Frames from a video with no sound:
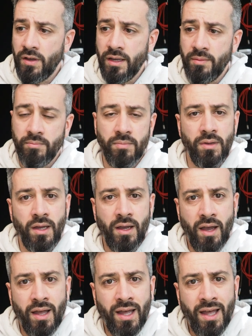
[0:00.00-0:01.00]

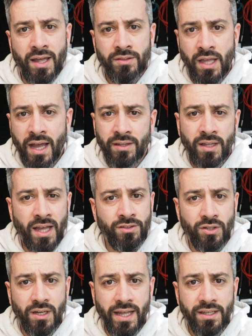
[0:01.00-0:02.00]
I
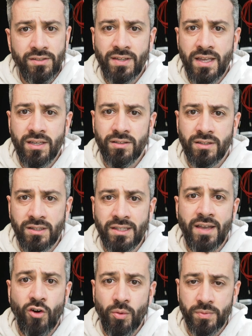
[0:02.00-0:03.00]
don't like saying
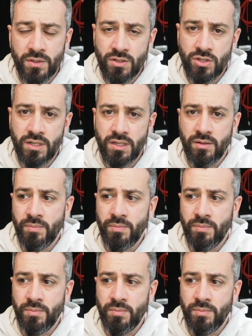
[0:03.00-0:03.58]
DevOps engineer,